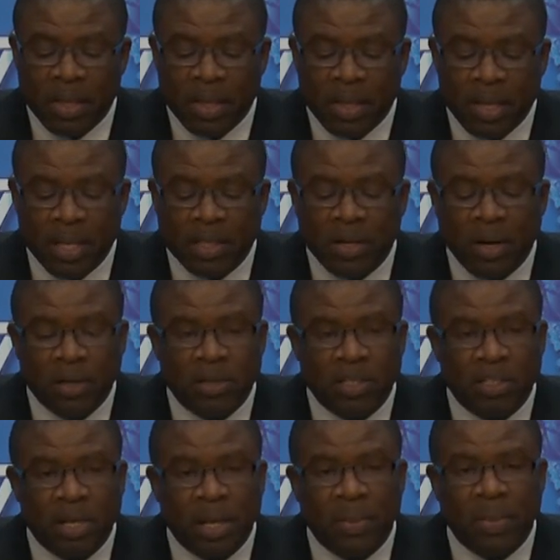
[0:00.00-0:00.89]

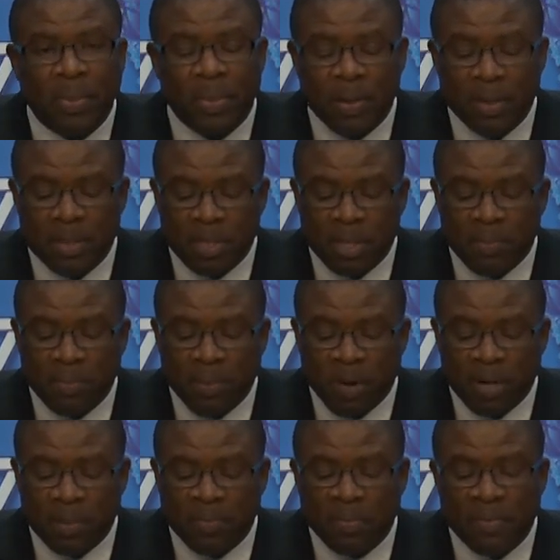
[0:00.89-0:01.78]

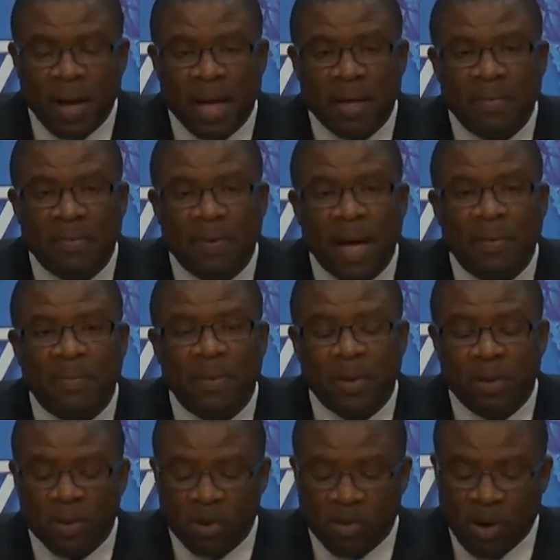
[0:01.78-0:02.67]
830.55
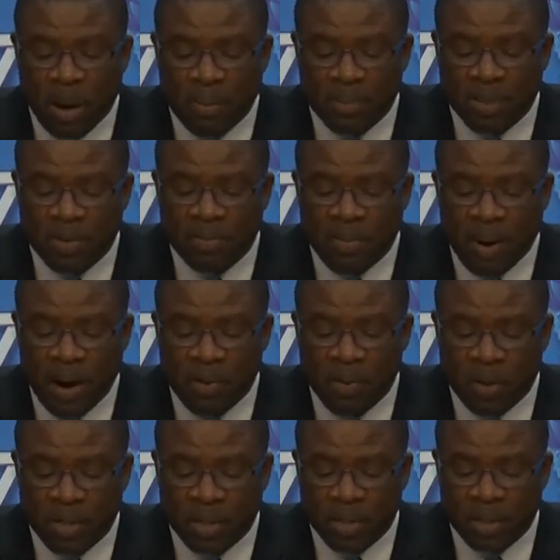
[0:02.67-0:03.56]
kilograms of
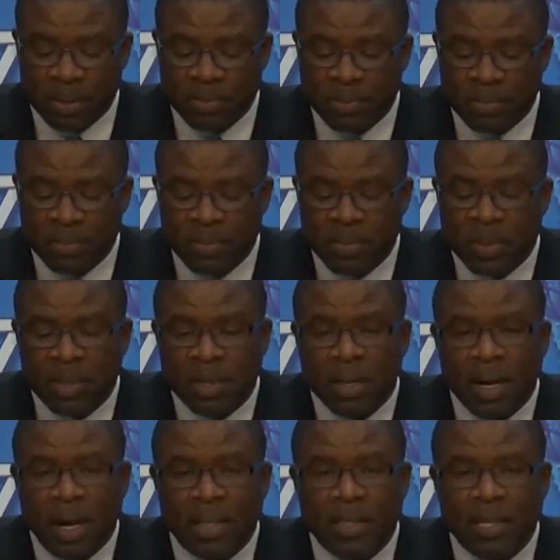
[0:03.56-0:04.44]
marijuana,
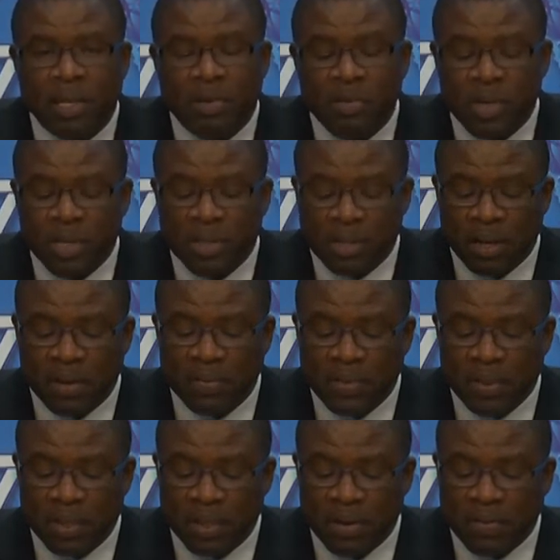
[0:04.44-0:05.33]
a decrease
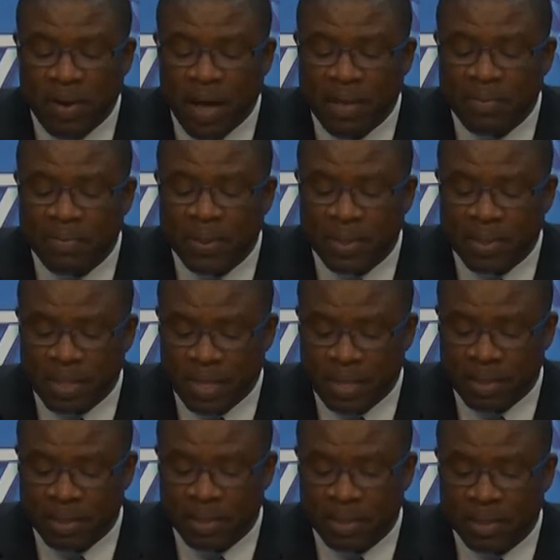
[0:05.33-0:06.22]
of
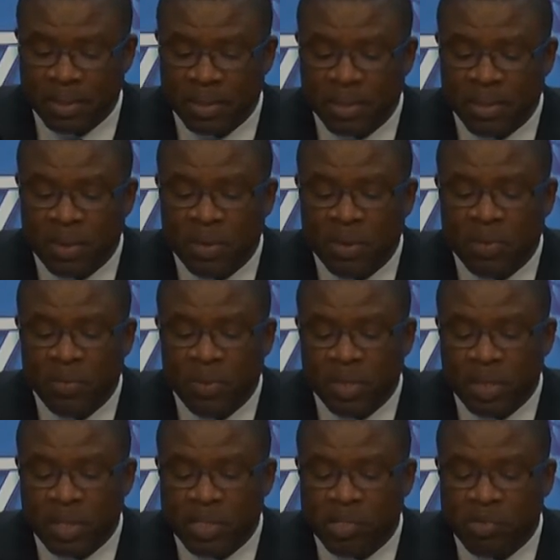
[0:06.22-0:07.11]
35%.
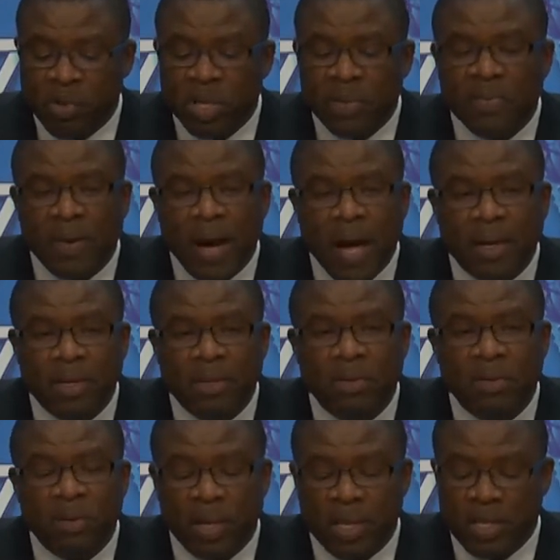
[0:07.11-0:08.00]
With a street
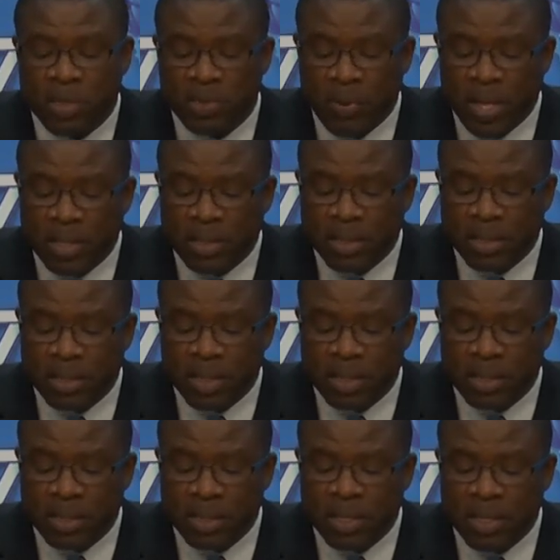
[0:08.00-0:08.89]
value in
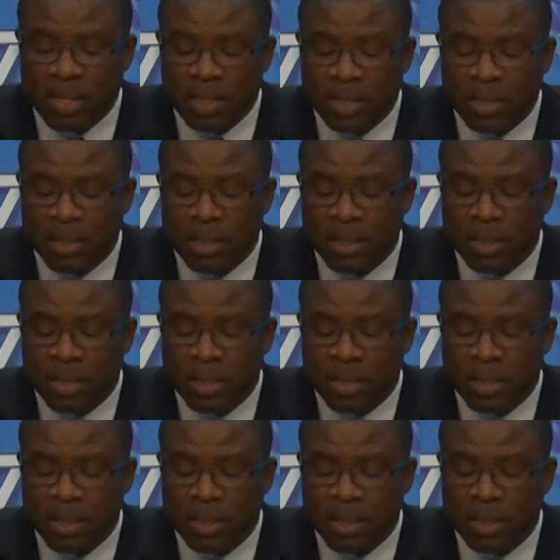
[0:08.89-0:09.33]
2016,